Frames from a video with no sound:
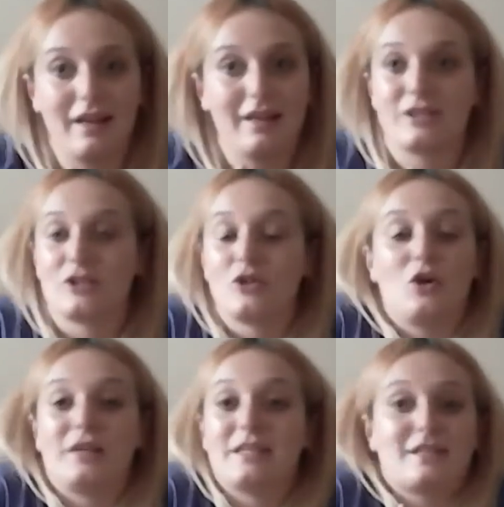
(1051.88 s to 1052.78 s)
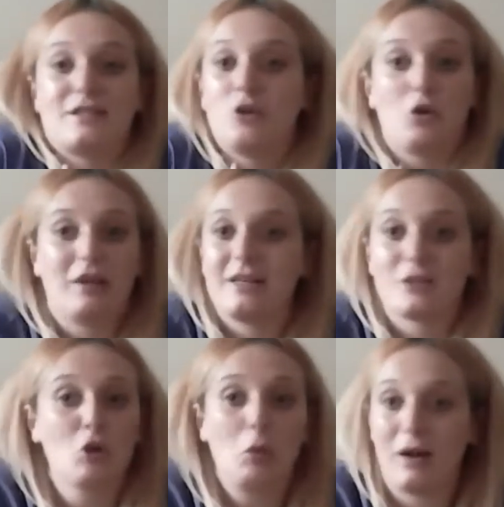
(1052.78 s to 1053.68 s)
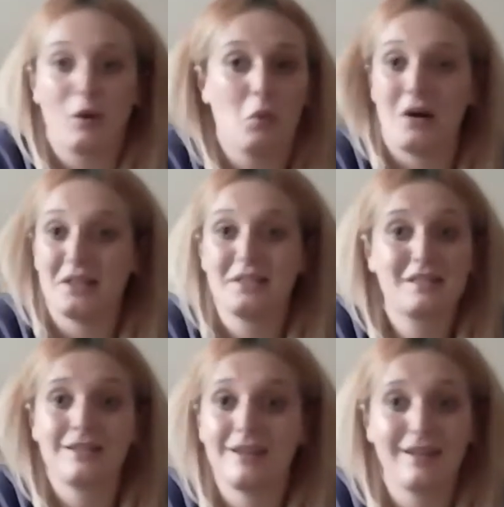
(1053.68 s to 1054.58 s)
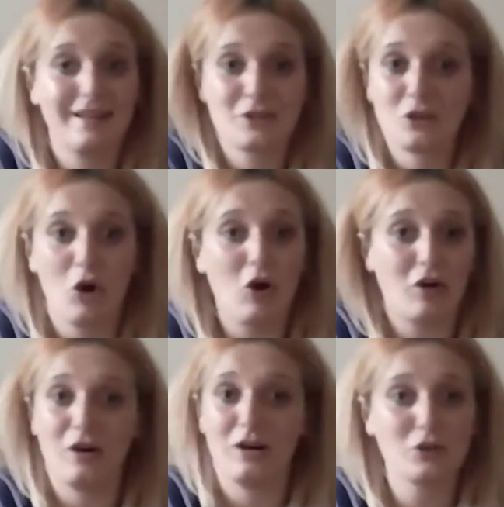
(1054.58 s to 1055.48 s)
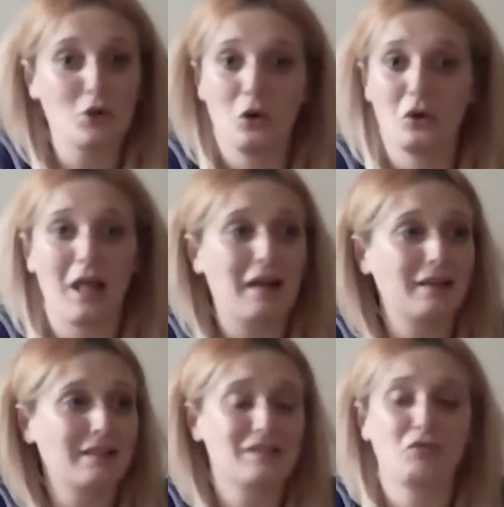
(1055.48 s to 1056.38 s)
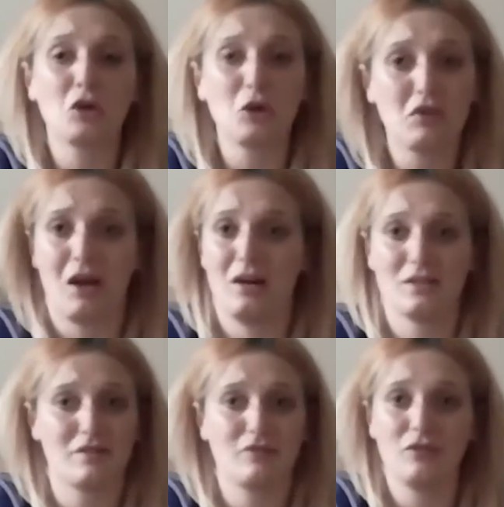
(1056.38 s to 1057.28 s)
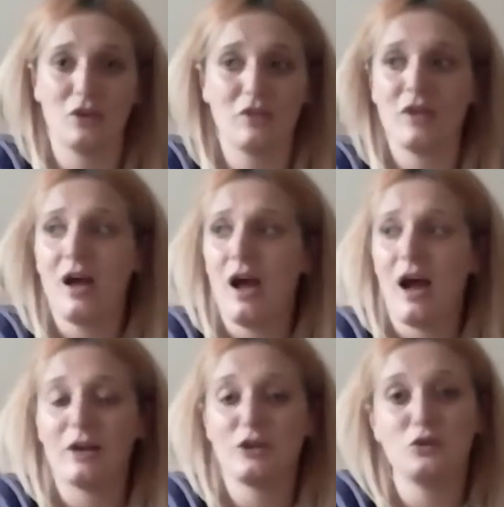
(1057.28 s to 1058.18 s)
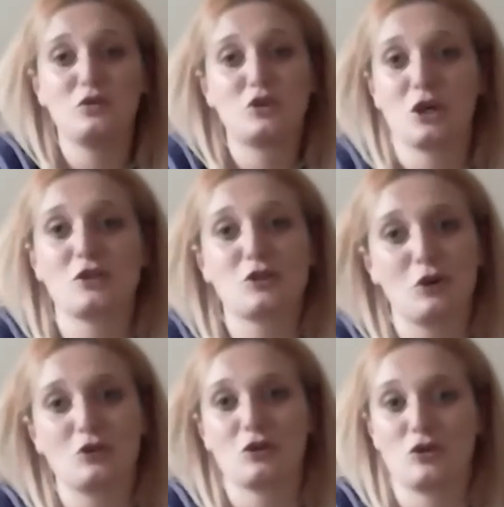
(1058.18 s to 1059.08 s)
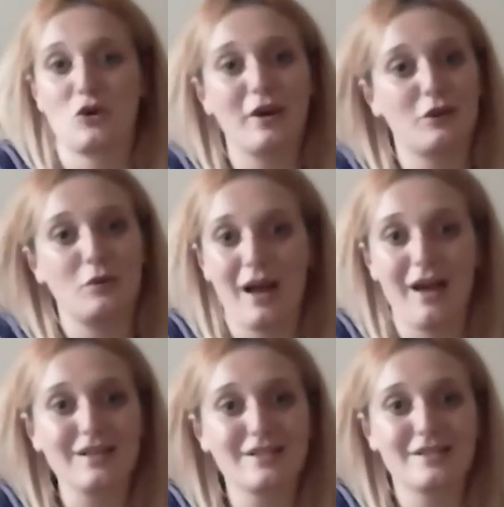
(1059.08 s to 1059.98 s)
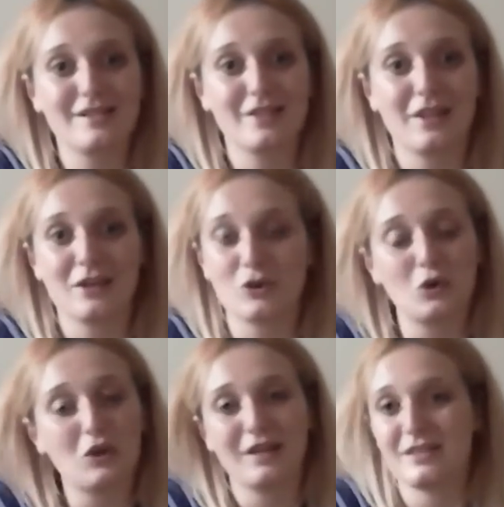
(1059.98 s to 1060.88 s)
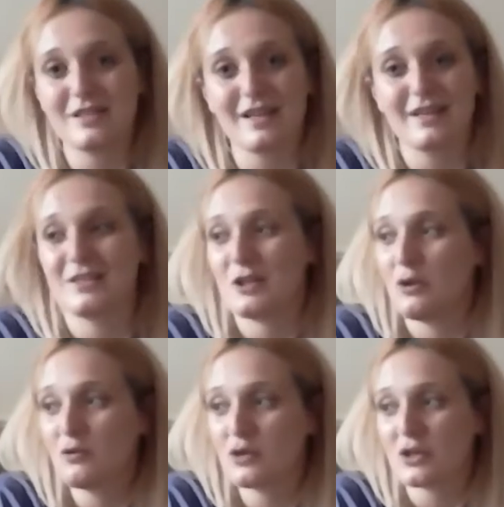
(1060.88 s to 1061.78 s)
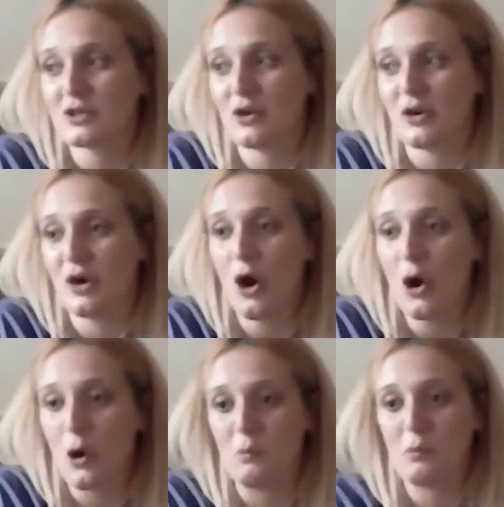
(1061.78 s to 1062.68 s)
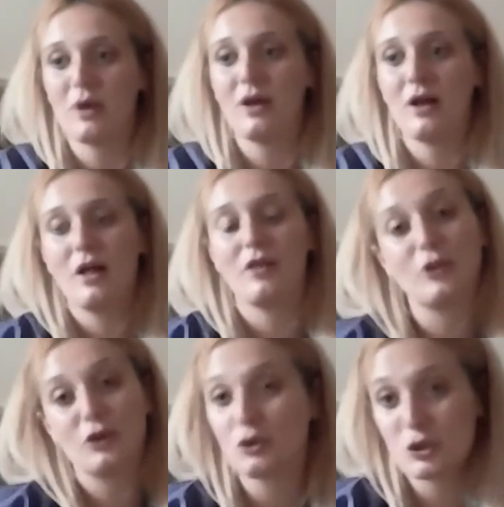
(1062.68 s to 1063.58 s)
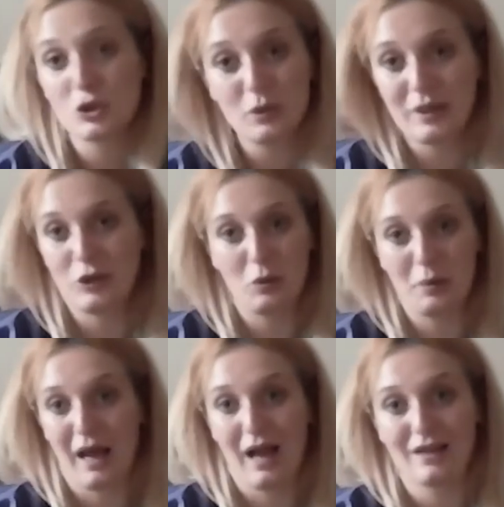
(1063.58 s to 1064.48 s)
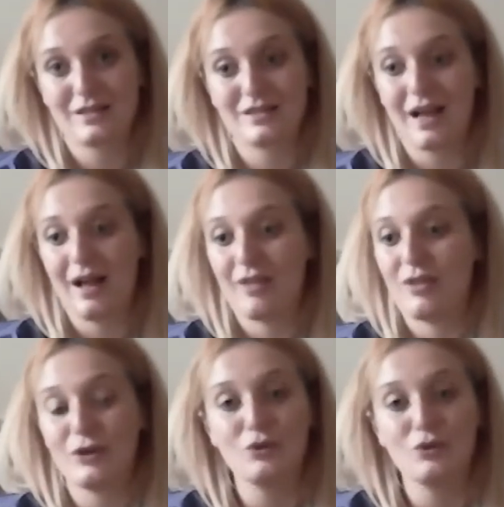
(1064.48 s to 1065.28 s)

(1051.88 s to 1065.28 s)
it's not black and white. It's not at all, and it's full of colours and and you've just got to try your best. That's all I can say, is that you've just got to hope that you're doing your best, and that